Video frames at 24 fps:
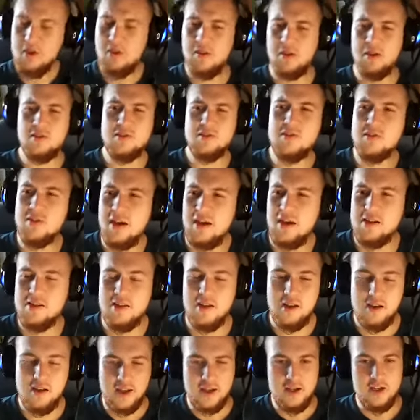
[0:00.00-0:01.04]
There's sites
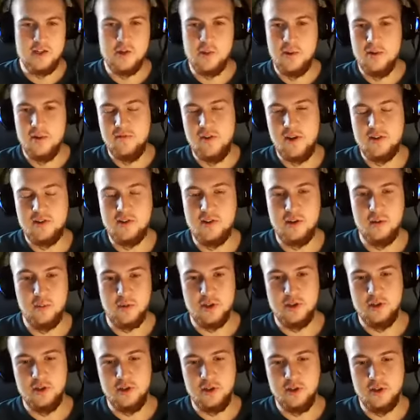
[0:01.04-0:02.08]
like Angel Investor,
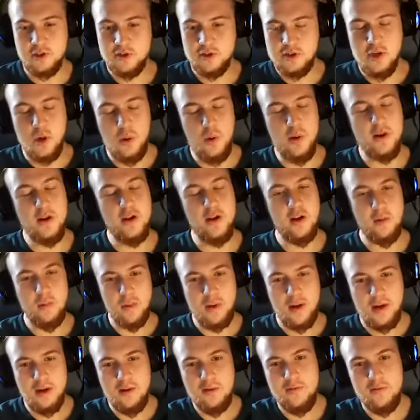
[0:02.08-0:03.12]
which you can just go on and
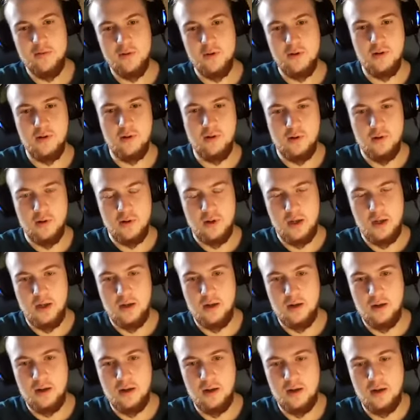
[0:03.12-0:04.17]
apply for
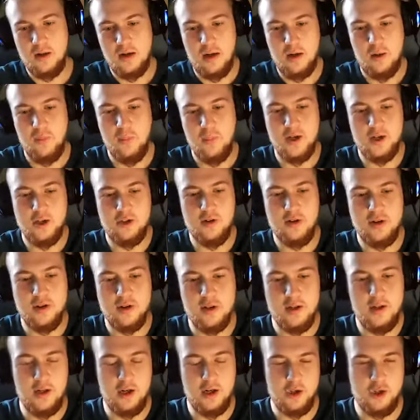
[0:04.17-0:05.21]
and kind of like pitch your
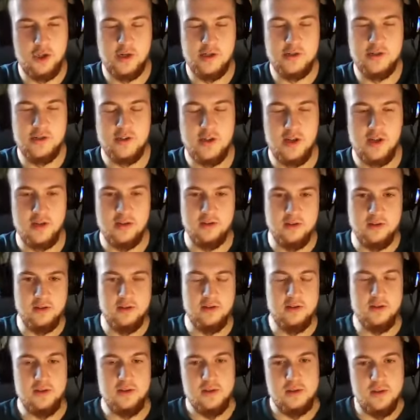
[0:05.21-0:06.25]
idea like Dragon's Den.
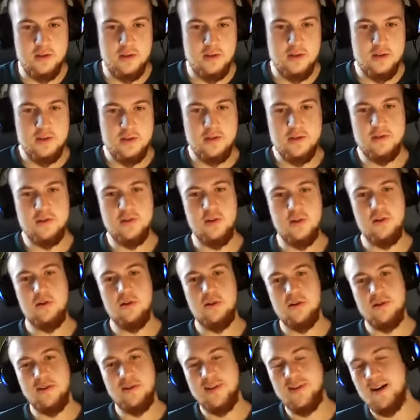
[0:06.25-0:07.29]

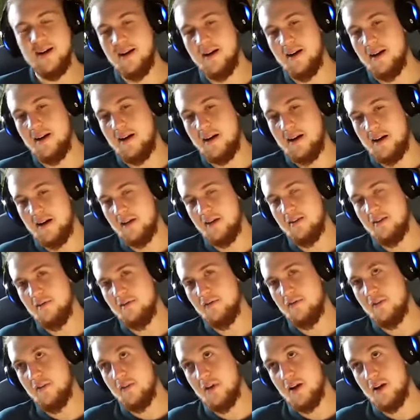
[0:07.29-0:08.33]
So I
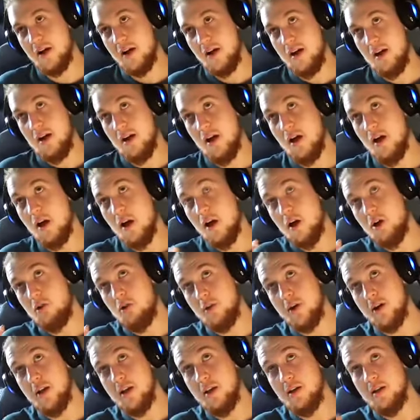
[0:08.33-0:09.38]

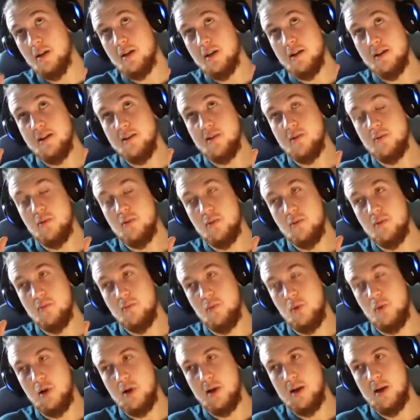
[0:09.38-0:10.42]
agree that it's
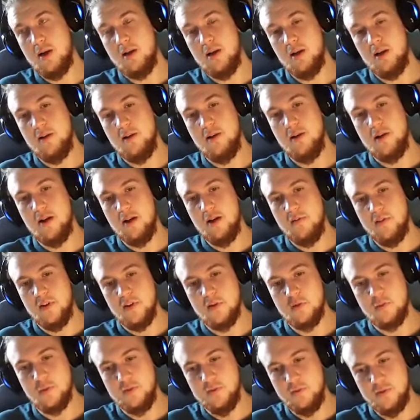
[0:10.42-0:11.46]
more likely you're going to get
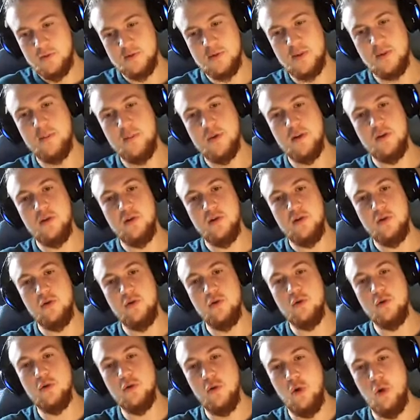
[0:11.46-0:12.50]
investment from someone who
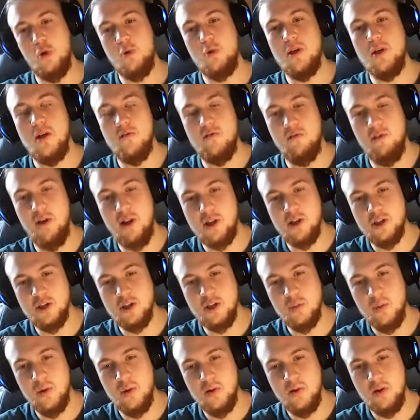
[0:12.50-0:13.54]
you know and you have a
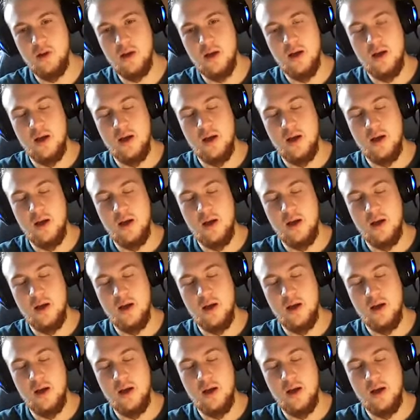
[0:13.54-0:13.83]
relationship with,